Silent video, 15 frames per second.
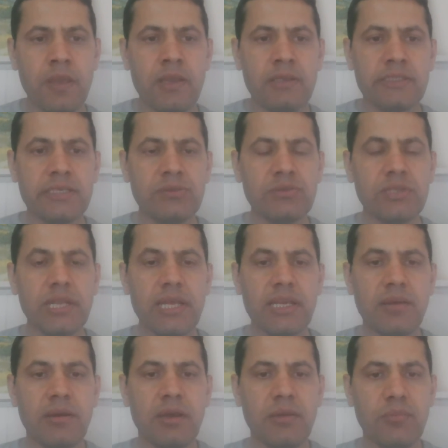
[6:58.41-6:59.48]
Sounds like
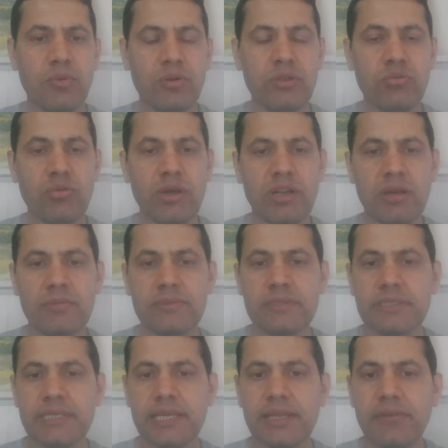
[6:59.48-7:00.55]
more than one
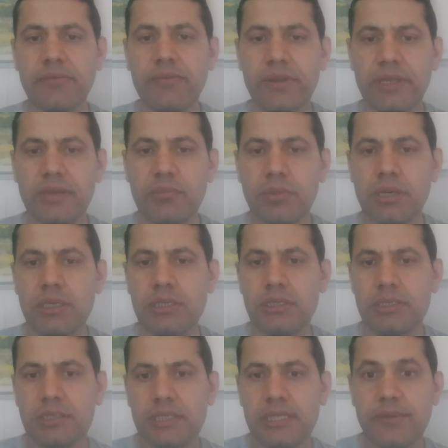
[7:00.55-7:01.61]
options can fit,
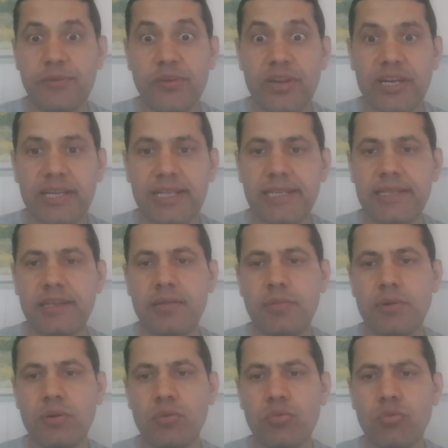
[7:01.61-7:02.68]
but if you are clear
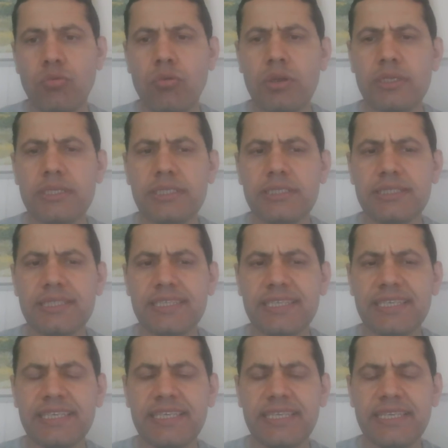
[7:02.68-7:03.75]
about what is the
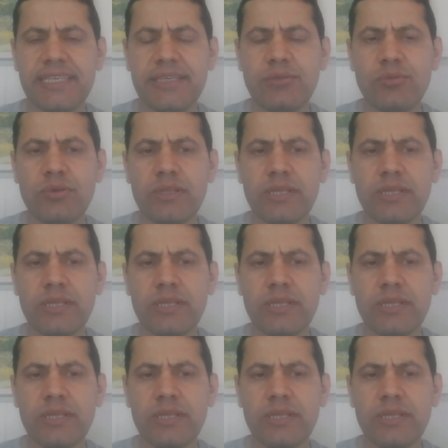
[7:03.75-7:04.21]
key over